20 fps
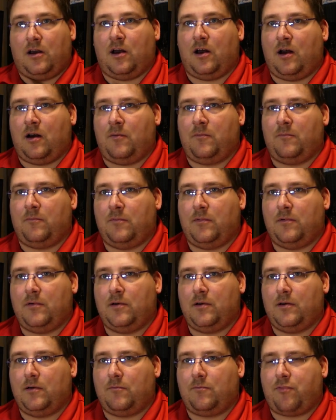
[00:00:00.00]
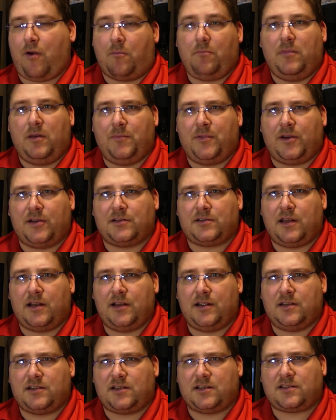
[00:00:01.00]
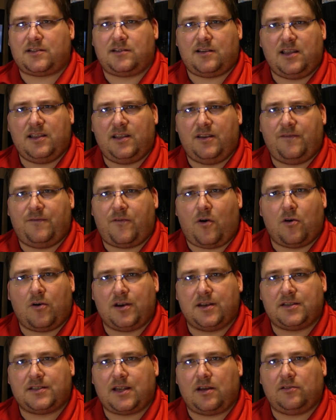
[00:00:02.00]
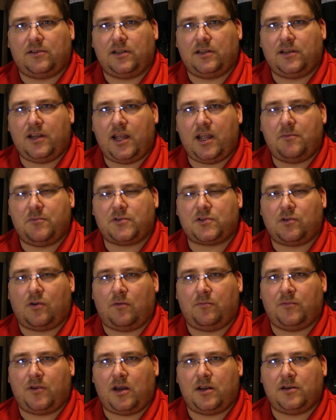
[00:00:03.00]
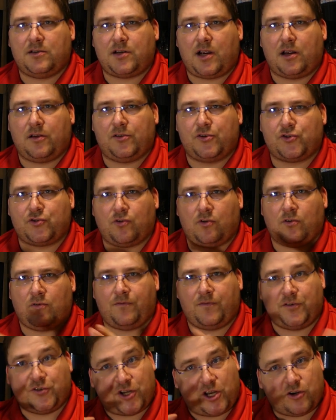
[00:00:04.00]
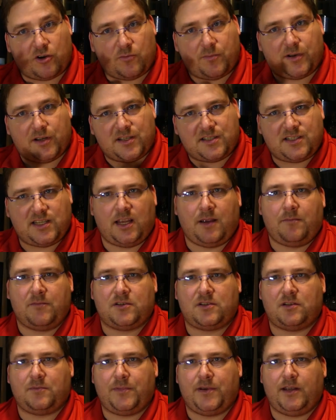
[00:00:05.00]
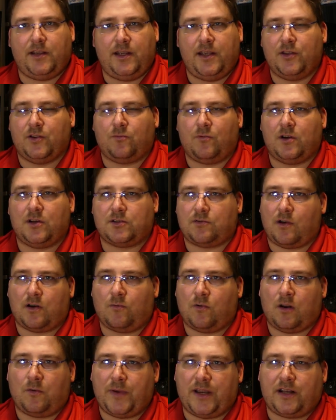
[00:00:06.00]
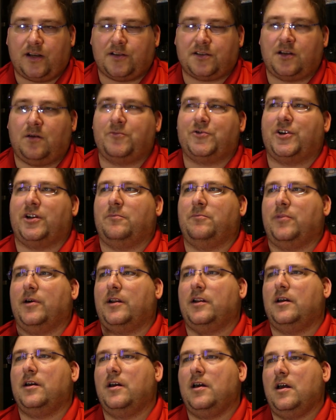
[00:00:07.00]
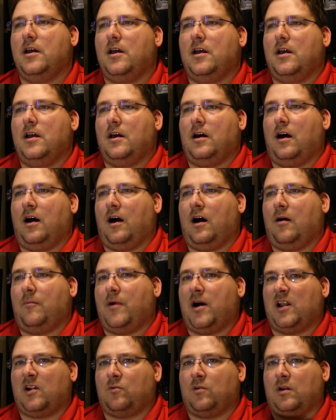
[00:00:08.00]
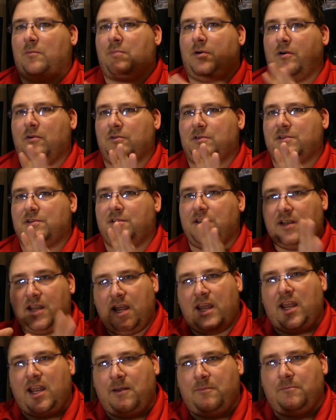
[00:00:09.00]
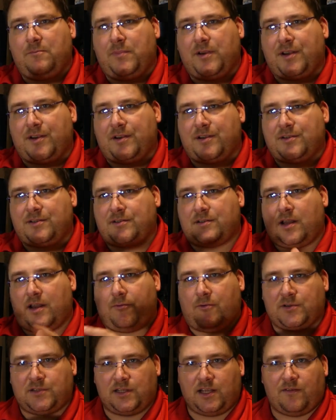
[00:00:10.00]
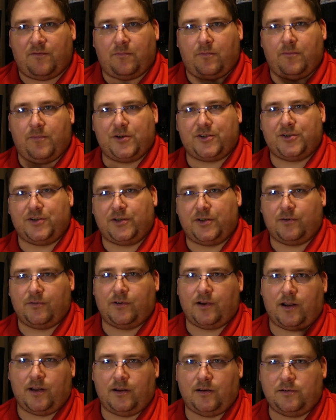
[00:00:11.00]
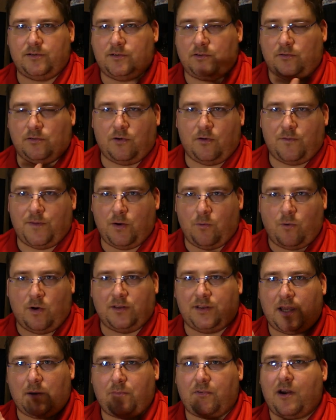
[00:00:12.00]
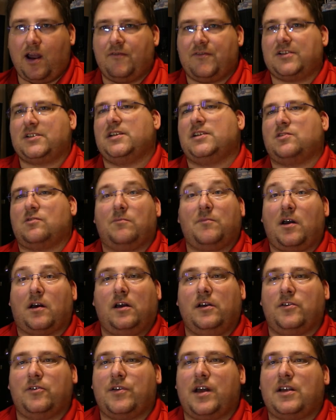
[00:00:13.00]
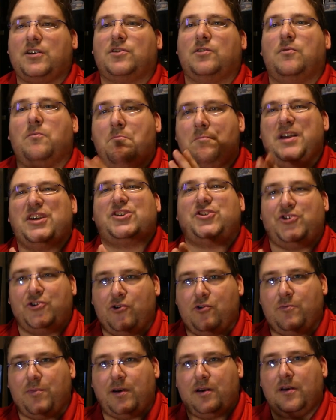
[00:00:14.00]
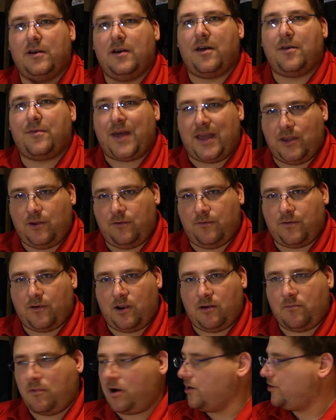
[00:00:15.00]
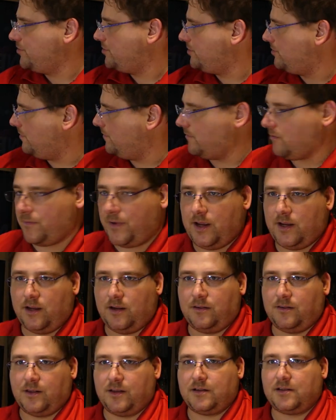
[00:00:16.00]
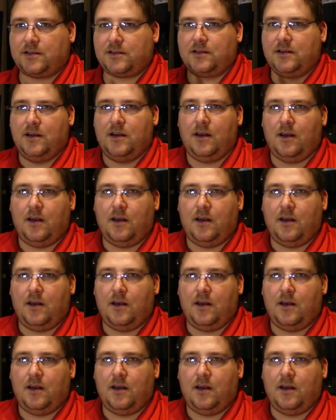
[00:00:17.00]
Um, probably because I, it's a slightly foreign sounding name, so I'm not entirely sure of the gender, but it seems to be either one, so I don't want to make an assumption, but uh, I don't want to post the name because I wasn't given permission to, and I don't know if they want that privacy, so I'm not going to do that. So, Mistube, thank you very much for making this.